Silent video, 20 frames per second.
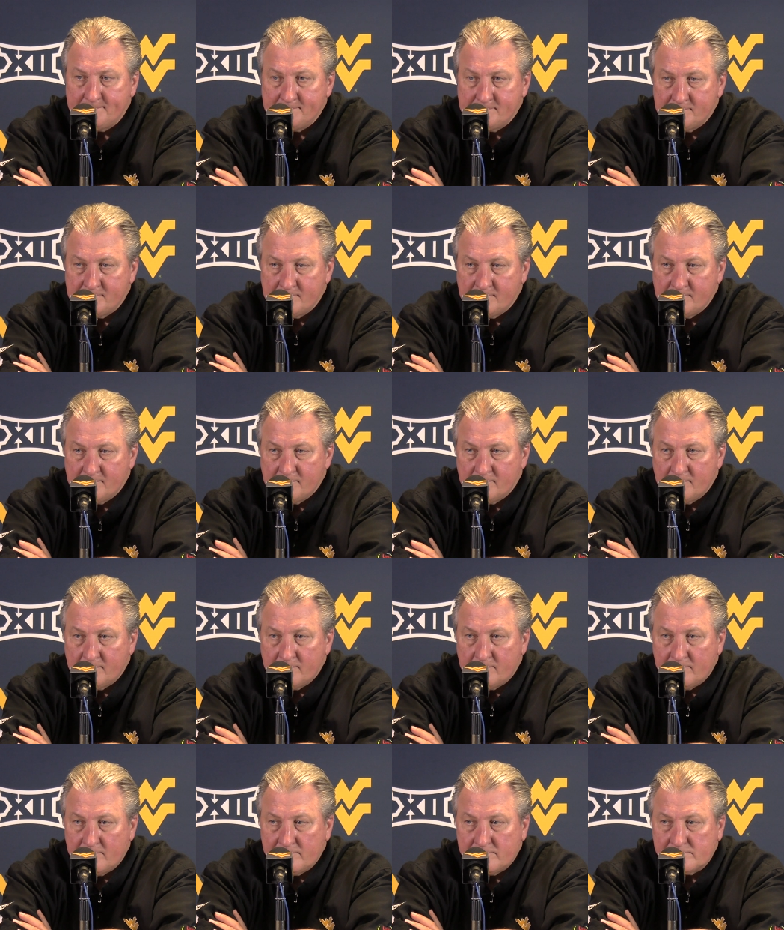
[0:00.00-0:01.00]

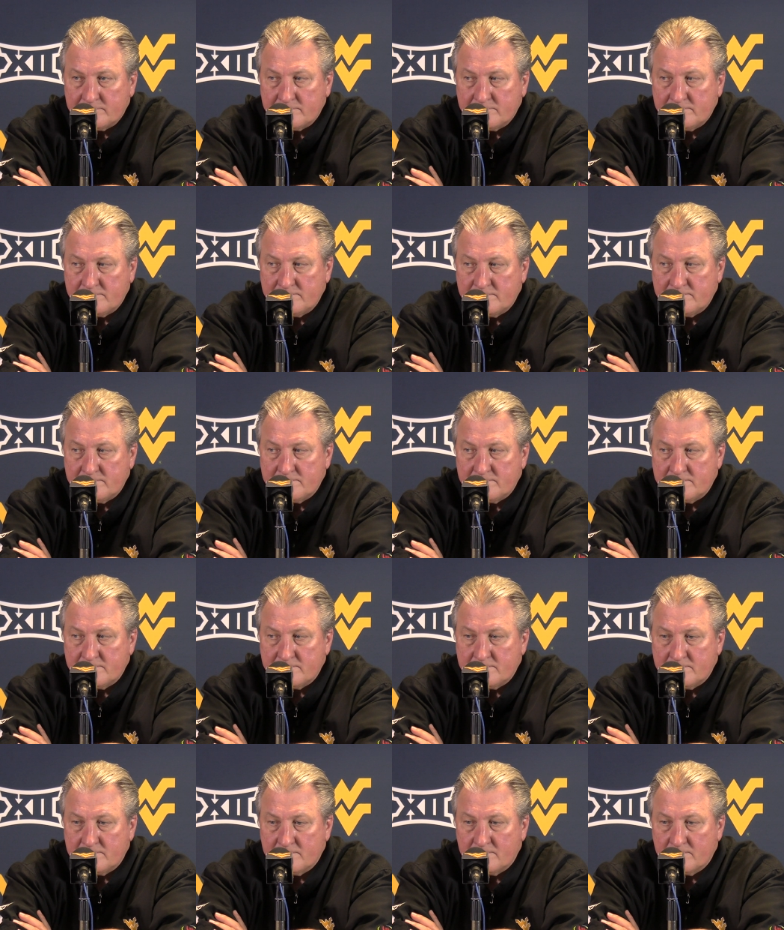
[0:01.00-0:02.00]

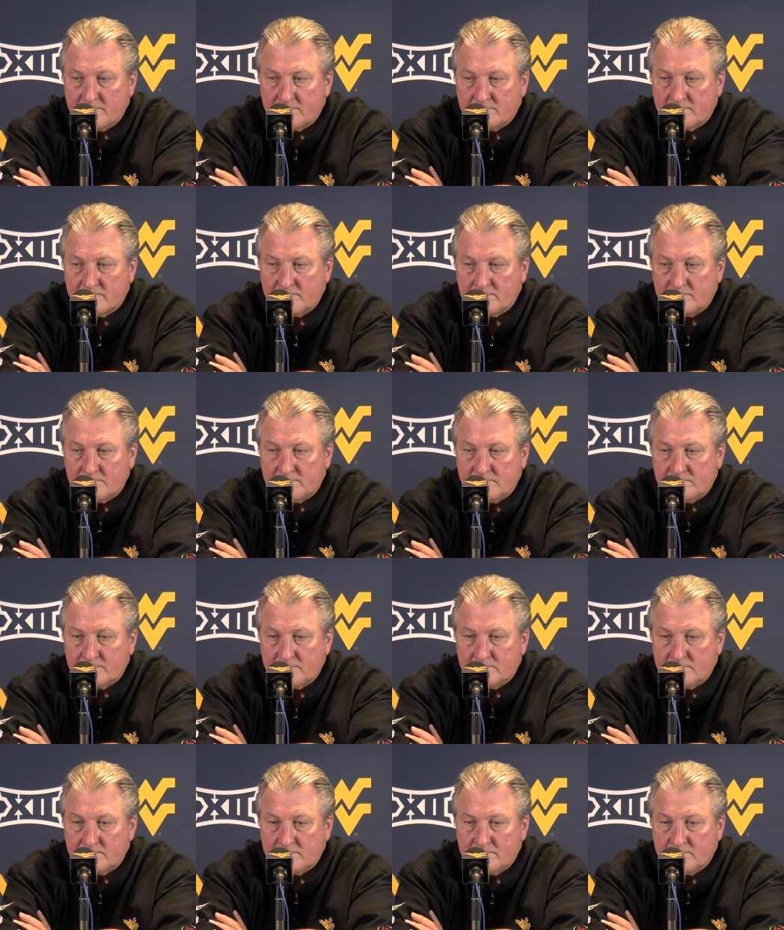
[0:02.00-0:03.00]

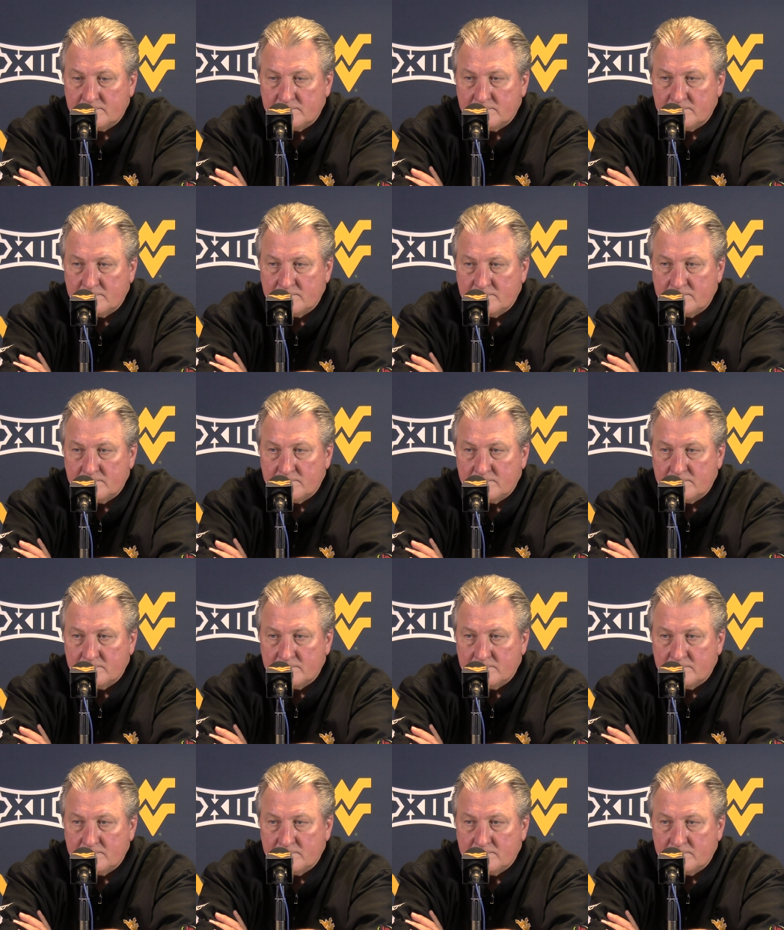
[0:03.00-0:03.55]
[no speech]